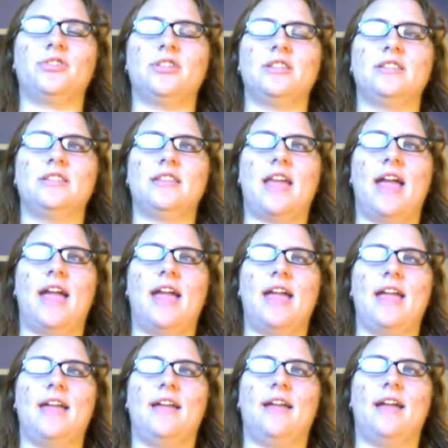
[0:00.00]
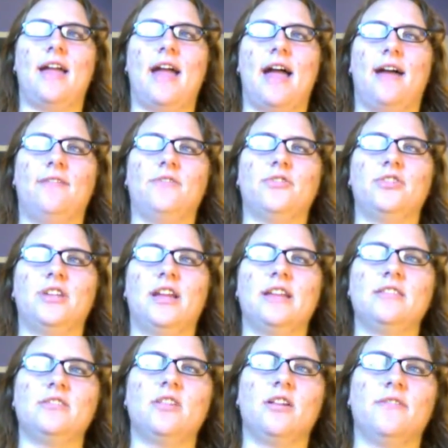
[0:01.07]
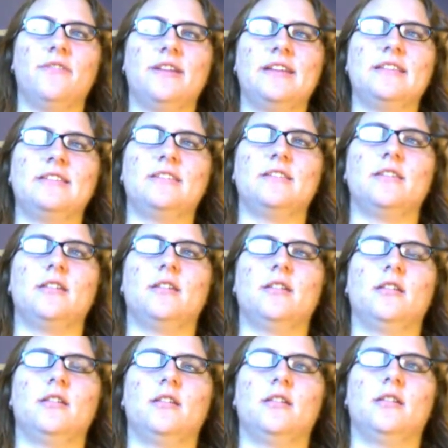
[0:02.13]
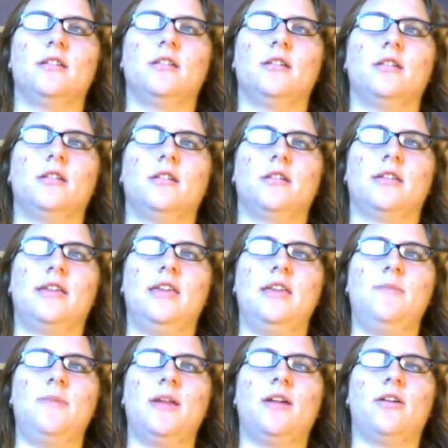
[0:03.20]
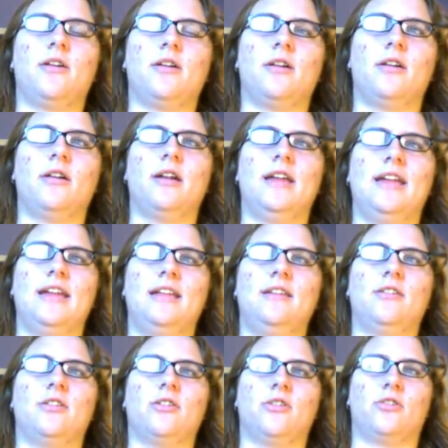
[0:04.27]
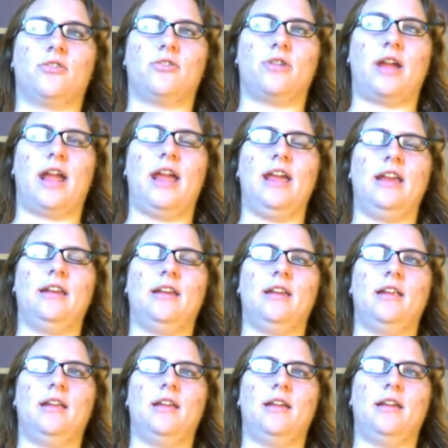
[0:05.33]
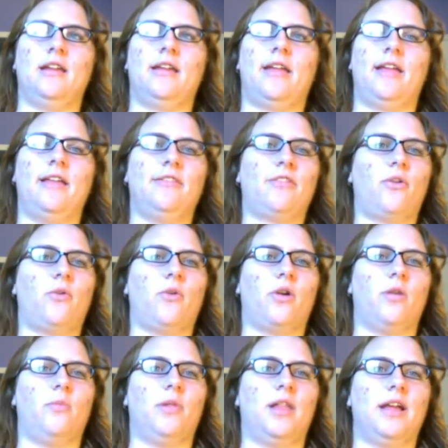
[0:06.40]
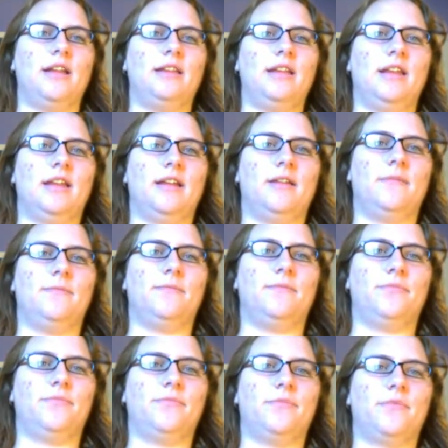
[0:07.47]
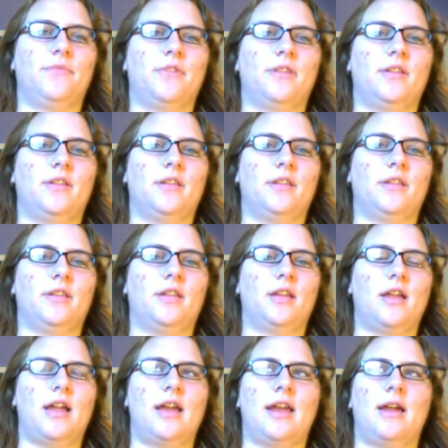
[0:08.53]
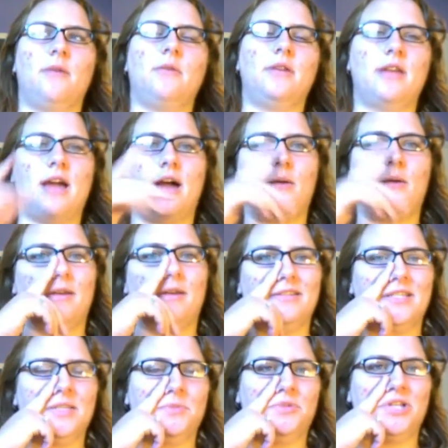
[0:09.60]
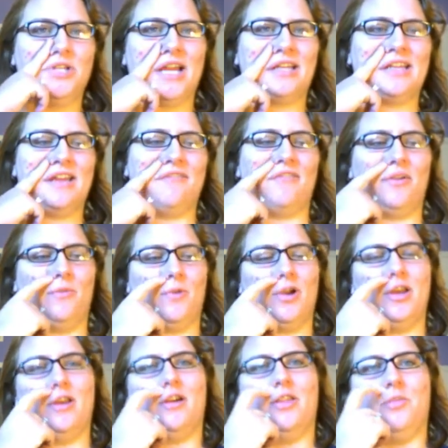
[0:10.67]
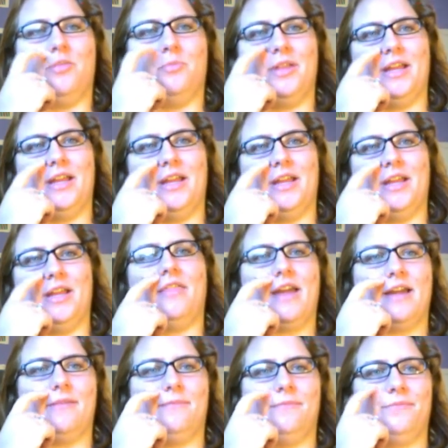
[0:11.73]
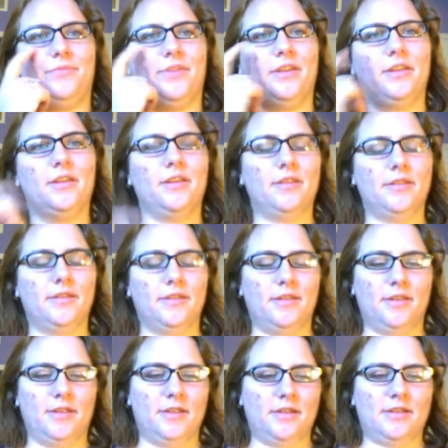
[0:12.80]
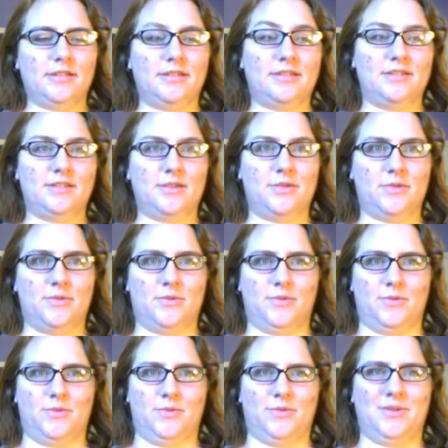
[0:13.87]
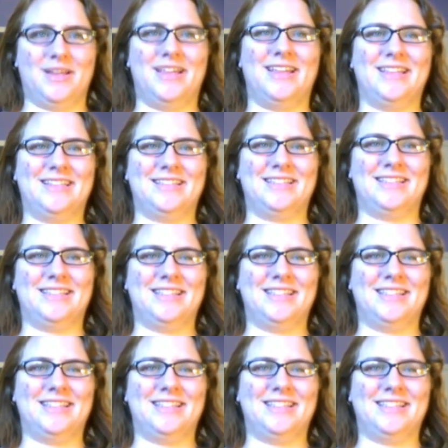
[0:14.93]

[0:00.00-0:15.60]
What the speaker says: let's just say after she gets nervous, keeping her in her crate is a horrible idea. And I would not want to subject everyone on the plane to that. So